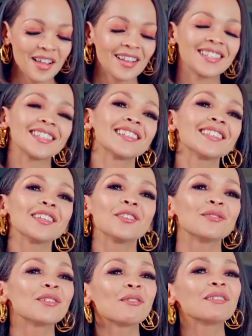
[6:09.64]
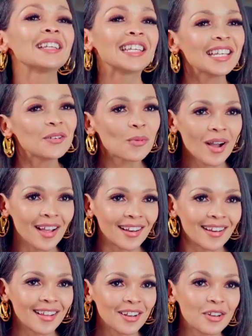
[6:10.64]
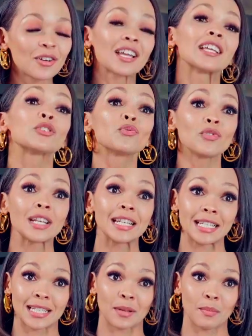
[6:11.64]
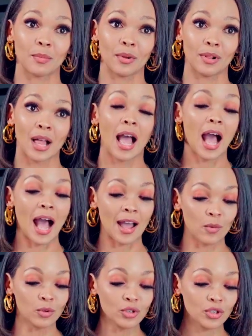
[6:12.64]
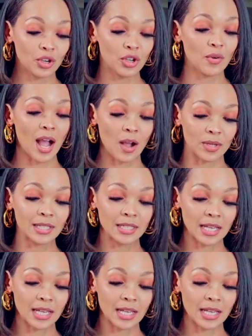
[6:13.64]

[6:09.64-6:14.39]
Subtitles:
Cece, you don't need one. Look, it's really simple. I will show you how it's